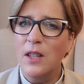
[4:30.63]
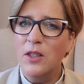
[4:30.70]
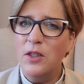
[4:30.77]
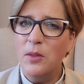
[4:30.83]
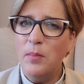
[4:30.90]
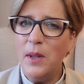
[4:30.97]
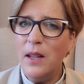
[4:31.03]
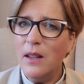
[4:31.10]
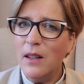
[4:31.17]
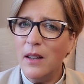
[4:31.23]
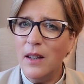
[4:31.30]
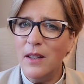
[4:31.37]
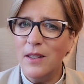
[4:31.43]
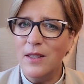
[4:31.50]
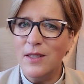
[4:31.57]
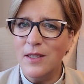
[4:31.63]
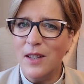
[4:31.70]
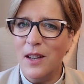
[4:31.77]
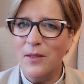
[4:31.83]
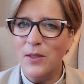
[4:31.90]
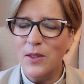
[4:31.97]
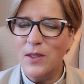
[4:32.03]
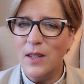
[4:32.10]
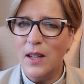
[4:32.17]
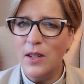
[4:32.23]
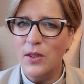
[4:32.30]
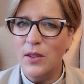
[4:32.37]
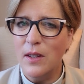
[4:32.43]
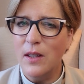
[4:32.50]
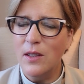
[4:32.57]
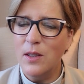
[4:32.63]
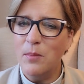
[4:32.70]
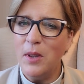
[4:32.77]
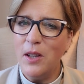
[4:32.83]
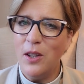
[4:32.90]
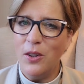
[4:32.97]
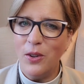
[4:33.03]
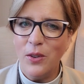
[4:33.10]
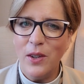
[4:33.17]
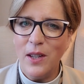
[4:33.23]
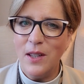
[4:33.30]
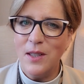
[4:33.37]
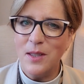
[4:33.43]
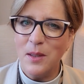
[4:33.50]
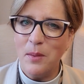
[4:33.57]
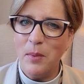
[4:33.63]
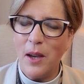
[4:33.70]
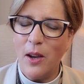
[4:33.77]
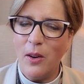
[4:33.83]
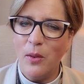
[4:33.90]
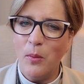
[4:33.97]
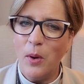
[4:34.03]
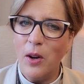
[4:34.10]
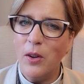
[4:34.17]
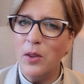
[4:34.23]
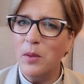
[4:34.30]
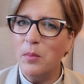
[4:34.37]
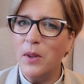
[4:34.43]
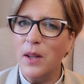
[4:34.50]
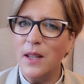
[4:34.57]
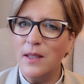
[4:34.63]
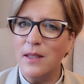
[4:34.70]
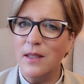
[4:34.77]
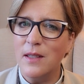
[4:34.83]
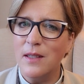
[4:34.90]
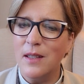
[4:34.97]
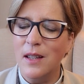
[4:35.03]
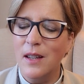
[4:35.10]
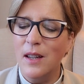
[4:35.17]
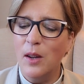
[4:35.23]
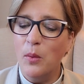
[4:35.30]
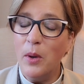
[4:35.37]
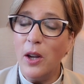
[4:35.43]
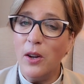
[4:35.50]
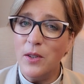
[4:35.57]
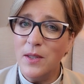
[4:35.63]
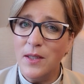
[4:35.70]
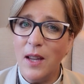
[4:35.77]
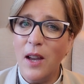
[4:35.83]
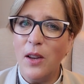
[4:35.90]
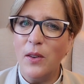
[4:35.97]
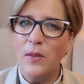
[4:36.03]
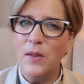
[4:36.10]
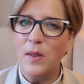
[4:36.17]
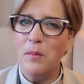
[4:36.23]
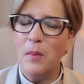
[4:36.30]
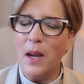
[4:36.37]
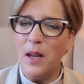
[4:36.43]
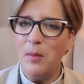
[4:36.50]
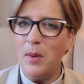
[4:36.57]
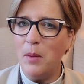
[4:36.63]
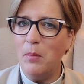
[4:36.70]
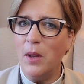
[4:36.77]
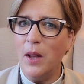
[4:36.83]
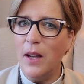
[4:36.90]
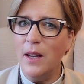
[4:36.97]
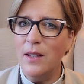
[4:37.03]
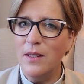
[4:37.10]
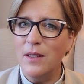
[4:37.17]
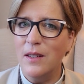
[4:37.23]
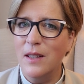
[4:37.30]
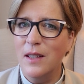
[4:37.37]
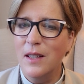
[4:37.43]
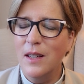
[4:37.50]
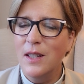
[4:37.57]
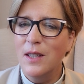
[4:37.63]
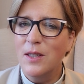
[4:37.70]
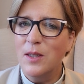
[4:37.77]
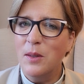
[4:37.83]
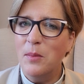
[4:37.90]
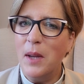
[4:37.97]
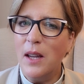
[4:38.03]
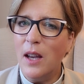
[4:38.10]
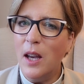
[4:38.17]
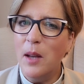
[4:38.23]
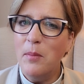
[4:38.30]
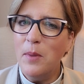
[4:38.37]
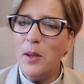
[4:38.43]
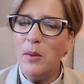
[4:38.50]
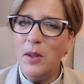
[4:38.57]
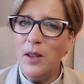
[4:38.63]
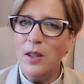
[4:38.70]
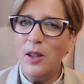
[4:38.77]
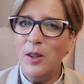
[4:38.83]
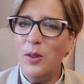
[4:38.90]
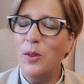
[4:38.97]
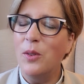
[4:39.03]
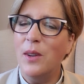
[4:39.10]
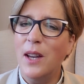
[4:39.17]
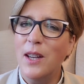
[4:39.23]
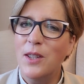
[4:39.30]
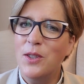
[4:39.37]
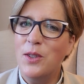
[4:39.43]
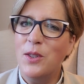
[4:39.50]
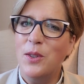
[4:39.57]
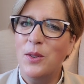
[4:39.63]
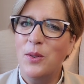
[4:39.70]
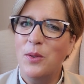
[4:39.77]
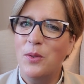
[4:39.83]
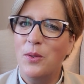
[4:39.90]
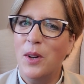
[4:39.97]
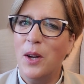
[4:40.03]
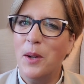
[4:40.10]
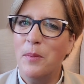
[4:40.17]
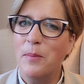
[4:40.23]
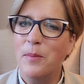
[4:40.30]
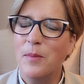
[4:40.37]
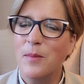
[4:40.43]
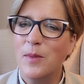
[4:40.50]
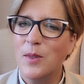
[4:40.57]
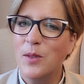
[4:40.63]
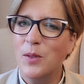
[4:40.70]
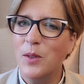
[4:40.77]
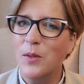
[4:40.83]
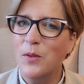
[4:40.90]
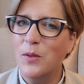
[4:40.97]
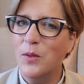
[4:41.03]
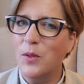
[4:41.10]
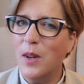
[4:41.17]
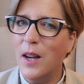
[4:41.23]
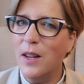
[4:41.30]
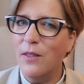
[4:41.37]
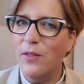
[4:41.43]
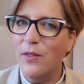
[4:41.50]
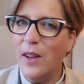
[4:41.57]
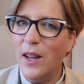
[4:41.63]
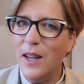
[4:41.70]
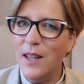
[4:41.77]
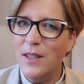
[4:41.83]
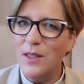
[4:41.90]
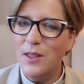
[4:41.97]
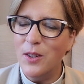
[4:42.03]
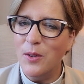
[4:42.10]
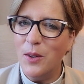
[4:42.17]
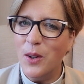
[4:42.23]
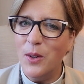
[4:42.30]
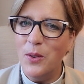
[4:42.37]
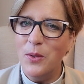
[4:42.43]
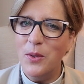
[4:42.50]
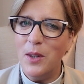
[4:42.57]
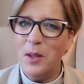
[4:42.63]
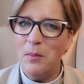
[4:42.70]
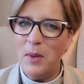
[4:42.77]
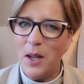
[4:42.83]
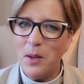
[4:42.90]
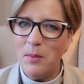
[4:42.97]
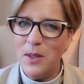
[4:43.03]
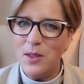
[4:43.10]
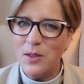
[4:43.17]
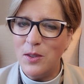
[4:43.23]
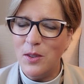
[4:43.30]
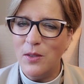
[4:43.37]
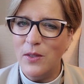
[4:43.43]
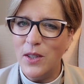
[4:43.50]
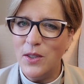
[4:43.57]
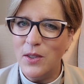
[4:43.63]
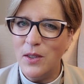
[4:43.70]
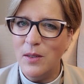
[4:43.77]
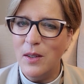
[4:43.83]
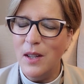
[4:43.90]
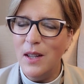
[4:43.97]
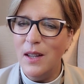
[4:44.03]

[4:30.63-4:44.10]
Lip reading: to be an honest conversation and to be curious about where are the places we ourselves might be blind. So may God be with you as you sort of try to find your own impediments to your vision.